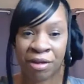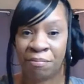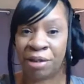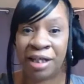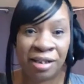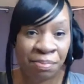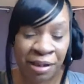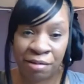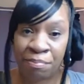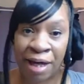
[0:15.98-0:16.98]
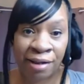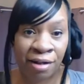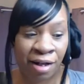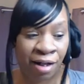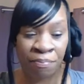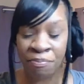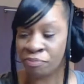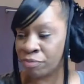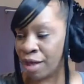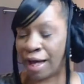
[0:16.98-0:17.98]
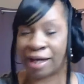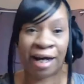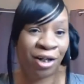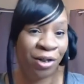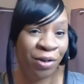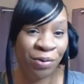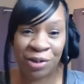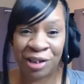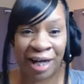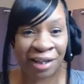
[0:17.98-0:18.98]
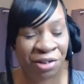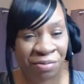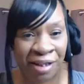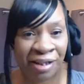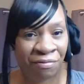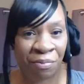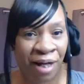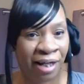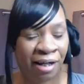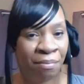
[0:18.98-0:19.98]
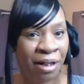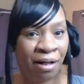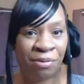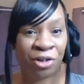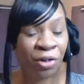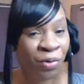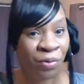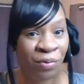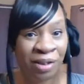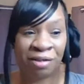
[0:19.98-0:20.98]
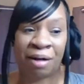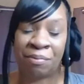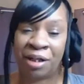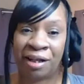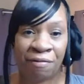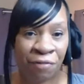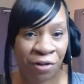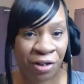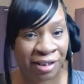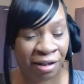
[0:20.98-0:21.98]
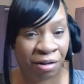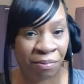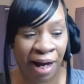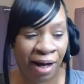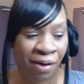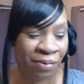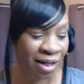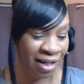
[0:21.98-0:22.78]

Please put the bell on I got a huge Dollar Tree giveaway coming up soon, so I would love for you to stick around.